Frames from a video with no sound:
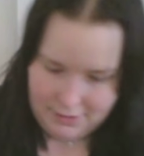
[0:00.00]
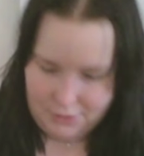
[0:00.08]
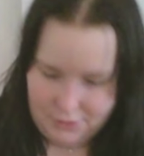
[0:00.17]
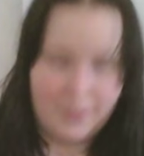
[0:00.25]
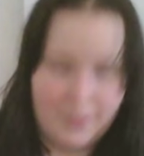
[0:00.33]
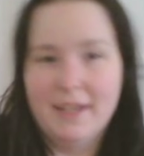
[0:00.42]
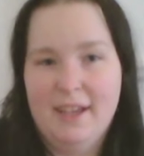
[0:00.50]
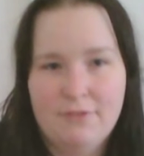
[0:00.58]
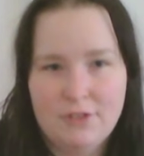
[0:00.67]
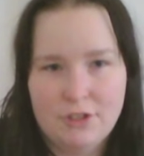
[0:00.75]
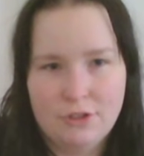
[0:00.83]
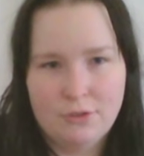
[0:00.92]
So I have
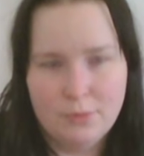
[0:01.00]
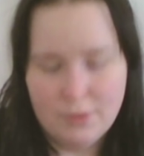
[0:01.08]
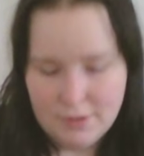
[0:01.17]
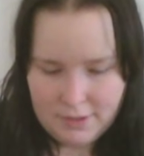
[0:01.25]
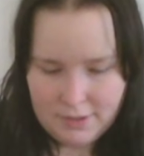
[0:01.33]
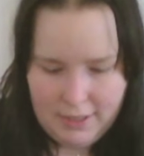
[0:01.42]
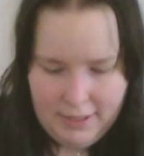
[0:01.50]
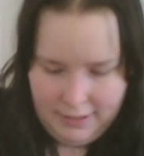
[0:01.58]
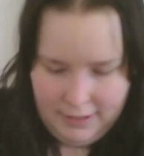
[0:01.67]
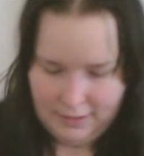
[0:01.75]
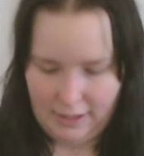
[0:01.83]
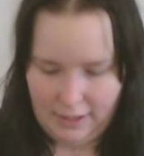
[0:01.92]
used,
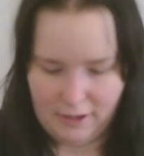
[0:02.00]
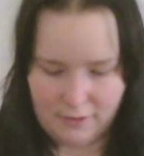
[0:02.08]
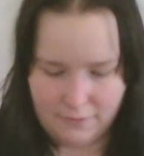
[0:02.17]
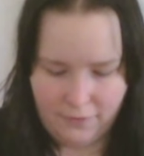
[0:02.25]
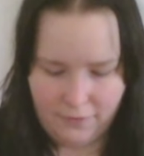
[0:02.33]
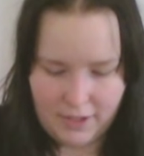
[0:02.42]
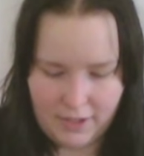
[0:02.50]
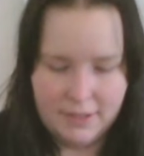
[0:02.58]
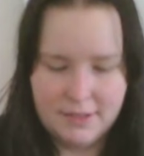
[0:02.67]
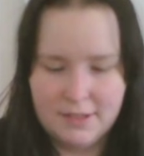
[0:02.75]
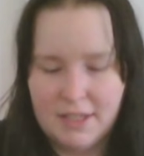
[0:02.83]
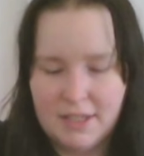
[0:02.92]
I think,
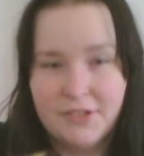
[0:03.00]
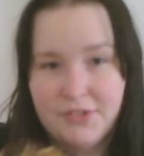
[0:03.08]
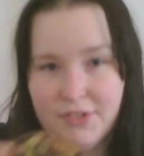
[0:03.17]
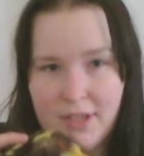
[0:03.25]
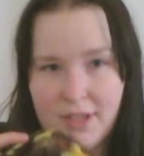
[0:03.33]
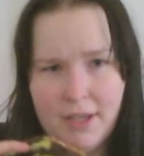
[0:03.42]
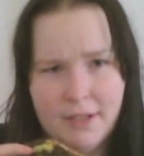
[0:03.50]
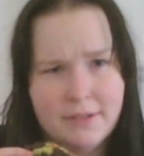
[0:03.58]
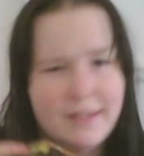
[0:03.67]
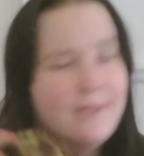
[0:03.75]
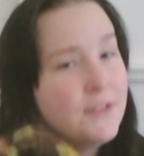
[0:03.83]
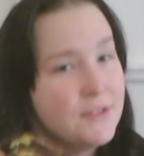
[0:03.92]

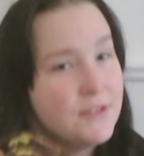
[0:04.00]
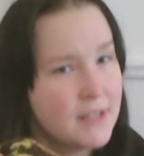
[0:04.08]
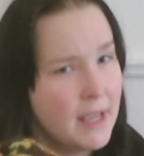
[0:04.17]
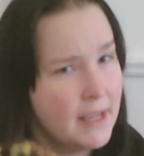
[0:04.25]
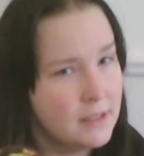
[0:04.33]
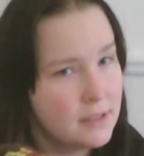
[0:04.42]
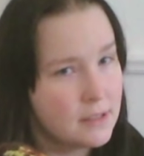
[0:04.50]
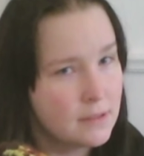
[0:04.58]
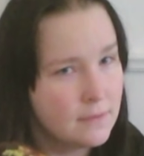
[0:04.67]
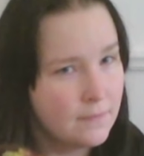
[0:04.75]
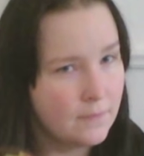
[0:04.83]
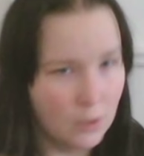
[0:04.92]
7 skeins
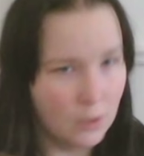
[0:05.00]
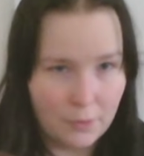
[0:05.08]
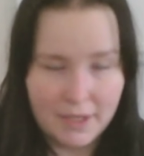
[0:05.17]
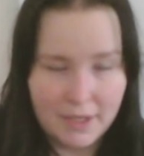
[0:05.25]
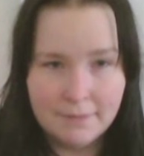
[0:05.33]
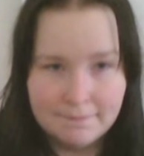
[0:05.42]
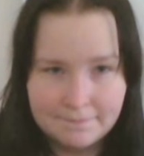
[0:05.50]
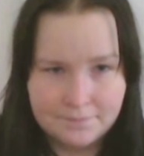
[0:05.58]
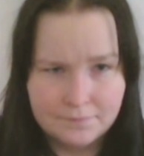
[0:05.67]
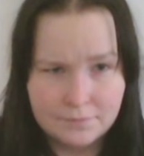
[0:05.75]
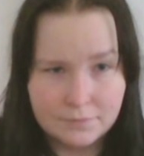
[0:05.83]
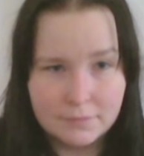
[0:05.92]
already,
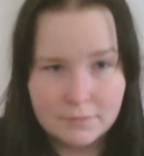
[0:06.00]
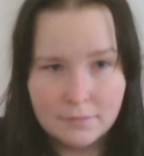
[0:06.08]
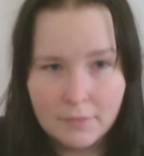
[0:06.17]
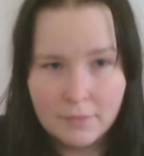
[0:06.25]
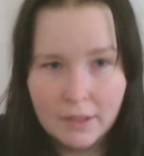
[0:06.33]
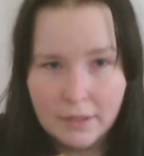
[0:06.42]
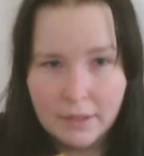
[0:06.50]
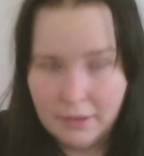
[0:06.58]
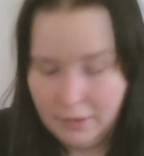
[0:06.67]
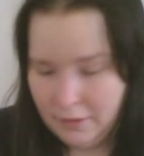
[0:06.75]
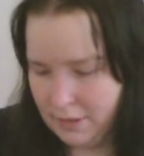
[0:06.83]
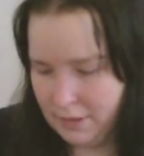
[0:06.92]

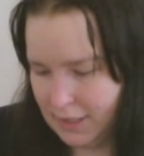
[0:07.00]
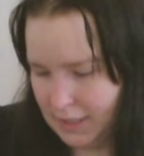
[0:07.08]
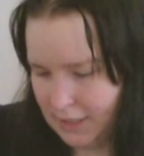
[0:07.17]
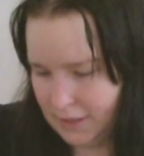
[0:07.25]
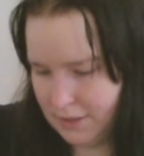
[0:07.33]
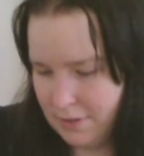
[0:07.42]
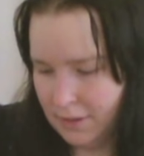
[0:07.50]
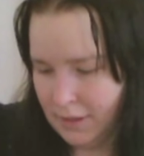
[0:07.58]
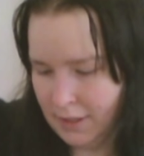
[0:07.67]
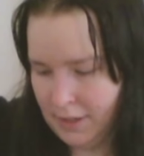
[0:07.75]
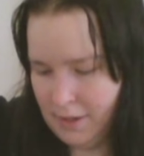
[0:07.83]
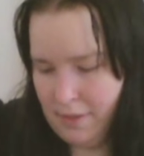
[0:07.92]
and
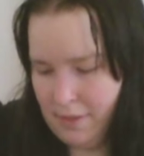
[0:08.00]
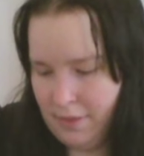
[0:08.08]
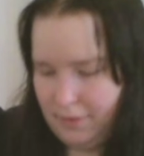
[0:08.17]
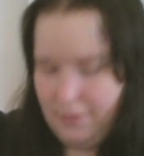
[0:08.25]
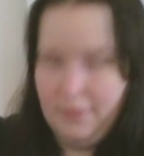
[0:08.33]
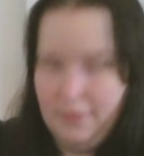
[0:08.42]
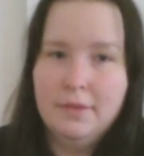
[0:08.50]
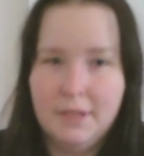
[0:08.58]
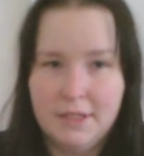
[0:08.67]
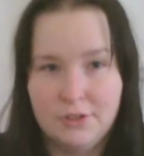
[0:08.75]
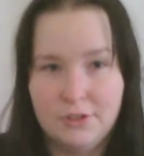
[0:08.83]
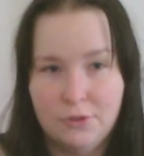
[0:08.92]

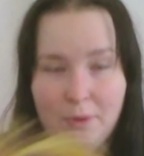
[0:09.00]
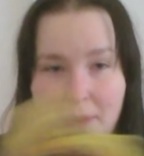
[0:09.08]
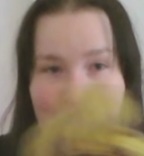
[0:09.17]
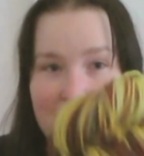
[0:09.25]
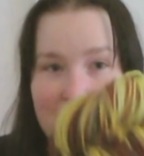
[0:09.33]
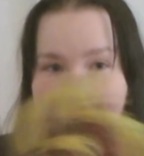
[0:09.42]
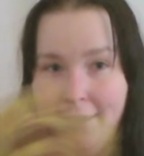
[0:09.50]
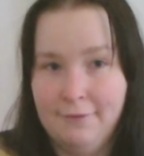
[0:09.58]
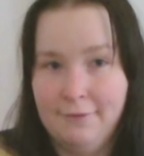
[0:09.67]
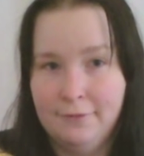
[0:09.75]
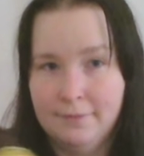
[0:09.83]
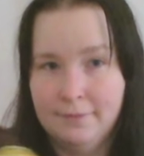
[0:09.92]
these two will be the
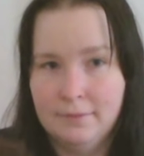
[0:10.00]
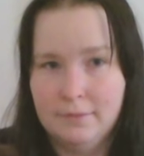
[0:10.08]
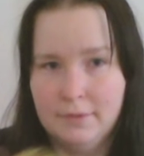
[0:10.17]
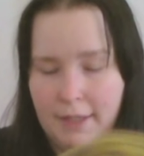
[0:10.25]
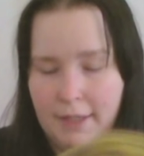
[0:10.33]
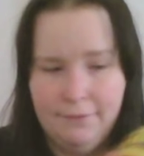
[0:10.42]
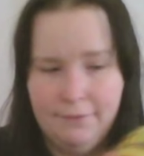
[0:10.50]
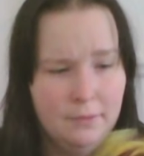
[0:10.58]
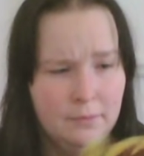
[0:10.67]
8th